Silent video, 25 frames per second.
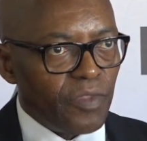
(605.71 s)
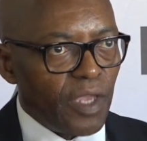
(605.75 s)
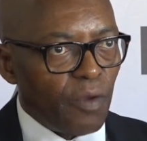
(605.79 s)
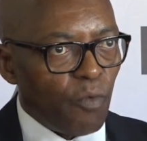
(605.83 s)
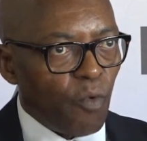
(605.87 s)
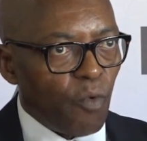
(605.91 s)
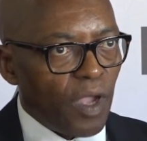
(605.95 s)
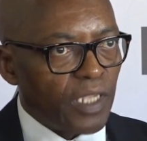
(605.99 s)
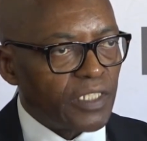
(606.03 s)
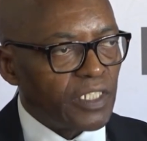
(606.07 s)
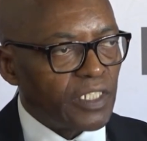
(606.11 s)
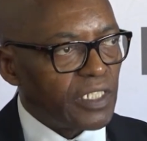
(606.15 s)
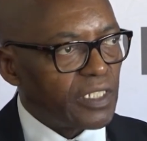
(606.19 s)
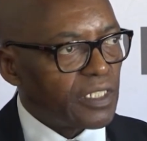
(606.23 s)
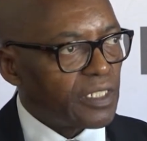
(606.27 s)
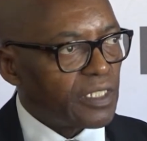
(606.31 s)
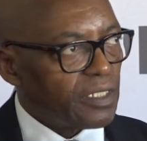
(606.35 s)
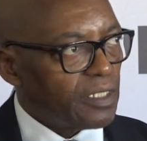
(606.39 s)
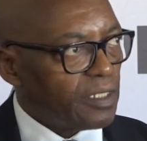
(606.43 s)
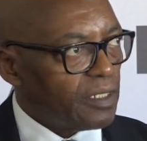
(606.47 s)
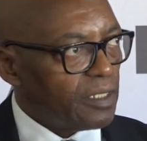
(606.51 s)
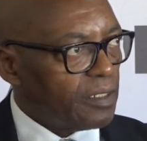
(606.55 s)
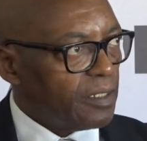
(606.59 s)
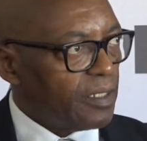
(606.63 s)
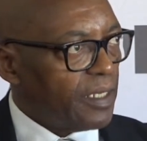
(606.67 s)
there was
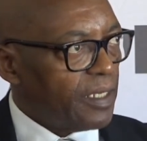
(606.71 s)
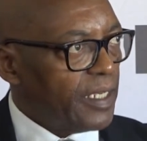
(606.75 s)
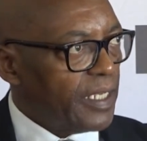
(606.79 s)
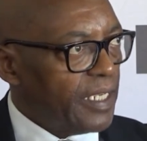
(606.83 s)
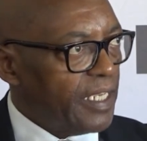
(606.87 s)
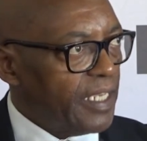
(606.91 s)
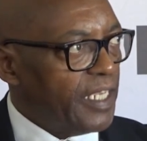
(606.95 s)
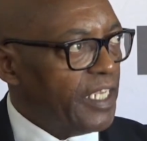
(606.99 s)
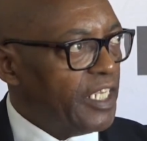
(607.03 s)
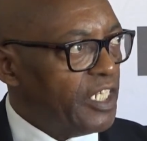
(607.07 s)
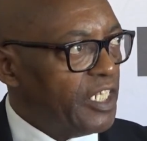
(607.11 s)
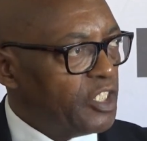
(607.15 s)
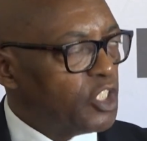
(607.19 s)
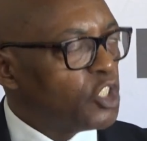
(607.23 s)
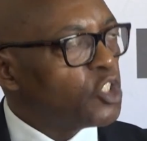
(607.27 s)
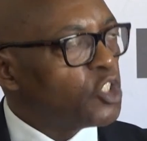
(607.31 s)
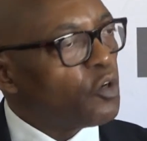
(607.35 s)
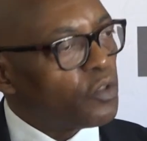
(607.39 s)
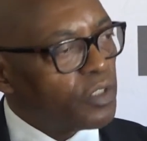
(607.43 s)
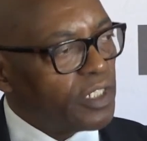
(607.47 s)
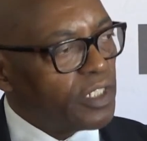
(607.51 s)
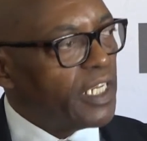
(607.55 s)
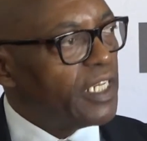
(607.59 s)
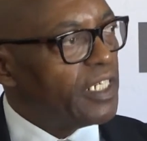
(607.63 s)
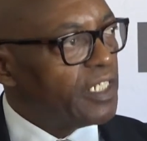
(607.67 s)
a
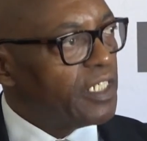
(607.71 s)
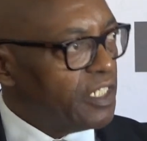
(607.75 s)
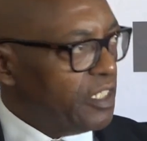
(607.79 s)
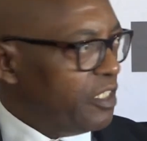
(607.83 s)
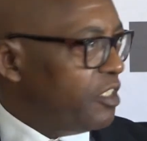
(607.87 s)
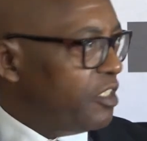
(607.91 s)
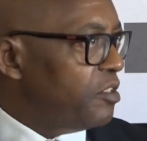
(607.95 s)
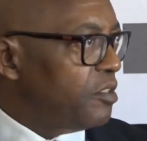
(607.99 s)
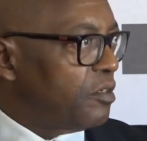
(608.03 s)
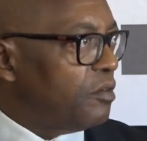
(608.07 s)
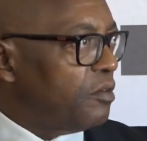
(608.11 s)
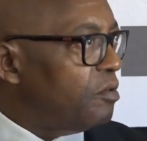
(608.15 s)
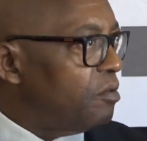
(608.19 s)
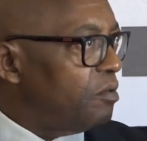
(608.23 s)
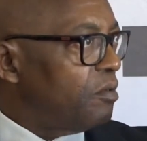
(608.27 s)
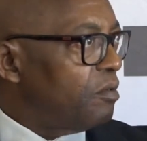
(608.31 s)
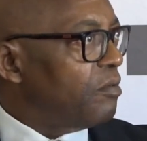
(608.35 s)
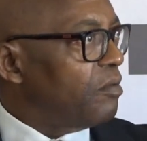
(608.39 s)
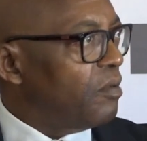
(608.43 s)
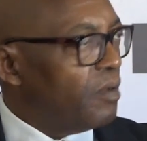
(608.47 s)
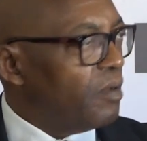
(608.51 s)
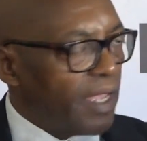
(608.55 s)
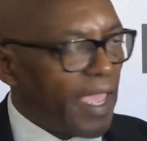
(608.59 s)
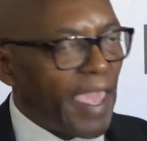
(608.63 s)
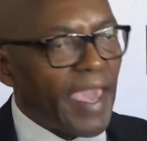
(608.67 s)
shortage or